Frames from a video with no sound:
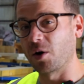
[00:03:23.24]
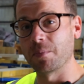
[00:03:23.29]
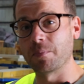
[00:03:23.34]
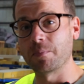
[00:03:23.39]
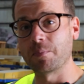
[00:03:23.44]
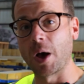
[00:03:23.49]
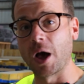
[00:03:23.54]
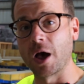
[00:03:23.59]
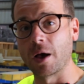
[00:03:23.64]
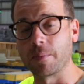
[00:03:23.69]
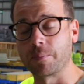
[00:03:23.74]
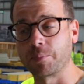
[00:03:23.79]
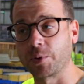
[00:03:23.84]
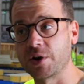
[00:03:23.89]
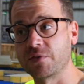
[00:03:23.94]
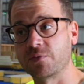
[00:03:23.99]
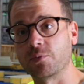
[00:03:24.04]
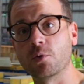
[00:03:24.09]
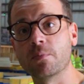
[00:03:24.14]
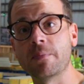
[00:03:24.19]
a
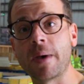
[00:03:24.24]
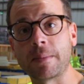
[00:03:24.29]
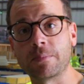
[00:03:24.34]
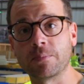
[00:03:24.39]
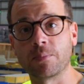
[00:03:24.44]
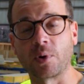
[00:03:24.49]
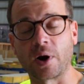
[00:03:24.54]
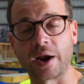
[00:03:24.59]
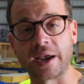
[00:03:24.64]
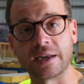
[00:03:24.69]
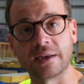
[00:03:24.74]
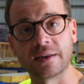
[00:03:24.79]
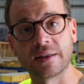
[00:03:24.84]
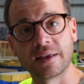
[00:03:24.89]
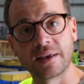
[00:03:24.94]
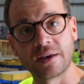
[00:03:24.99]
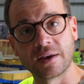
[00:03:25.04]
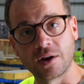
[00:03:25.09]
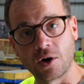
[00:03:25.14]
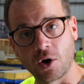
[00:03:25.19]
breathable membrane
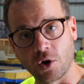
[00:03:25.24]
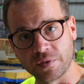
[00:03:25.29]
on the